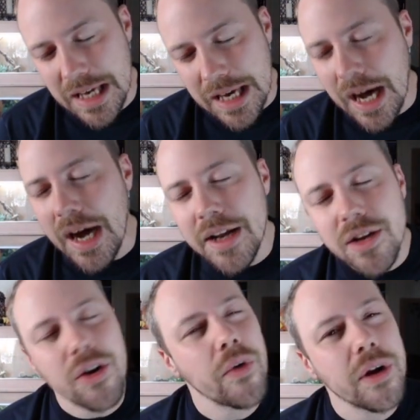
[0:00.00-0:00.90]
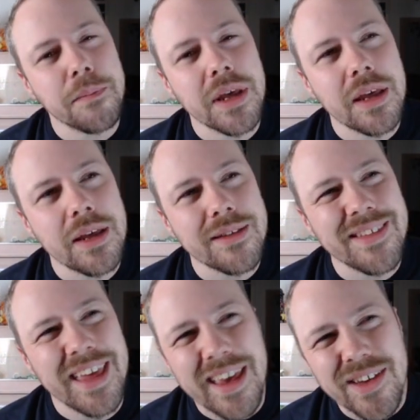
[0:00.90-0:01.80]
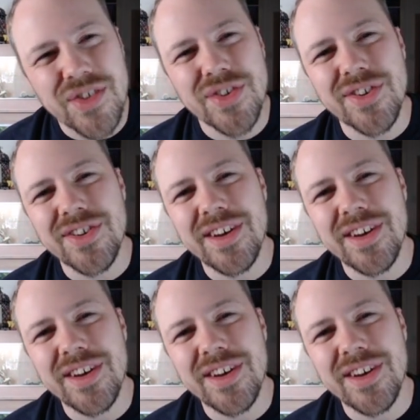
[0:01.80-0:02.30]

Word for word: kind of growing on me-ish.